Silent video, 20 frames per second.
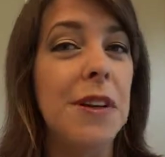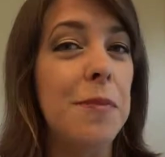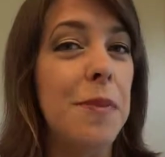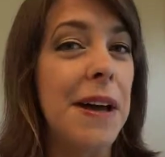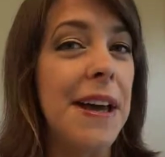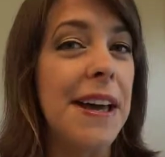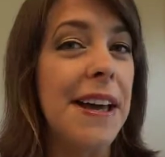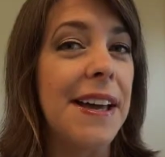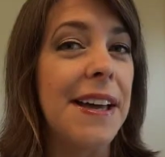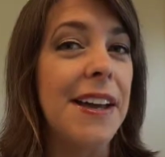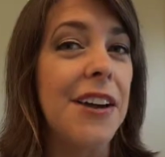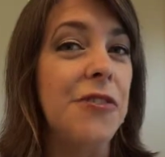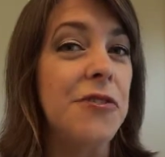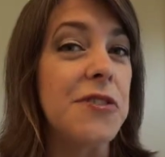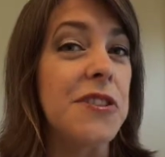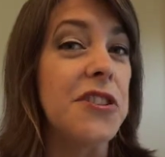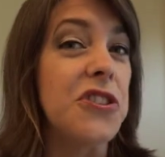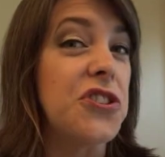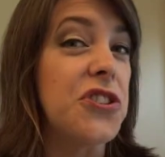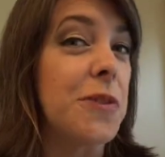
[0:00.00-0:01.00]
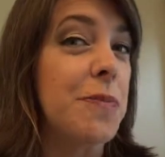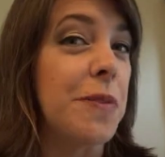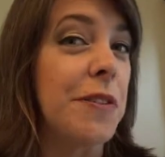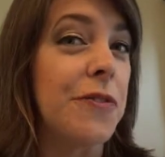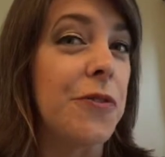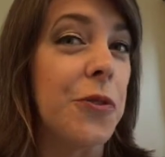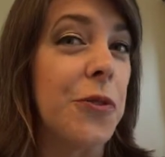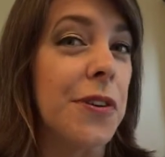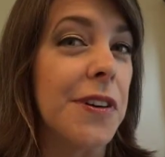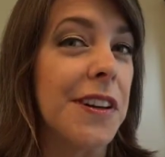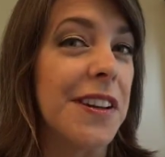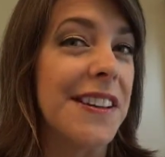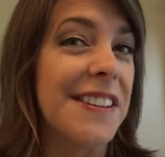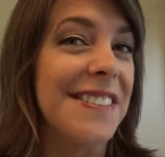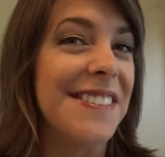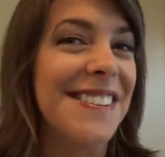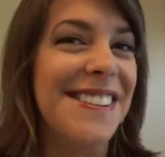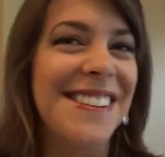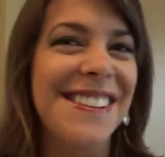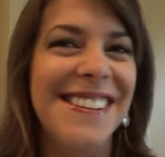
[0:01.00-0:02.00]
to pay overseas shipping for again.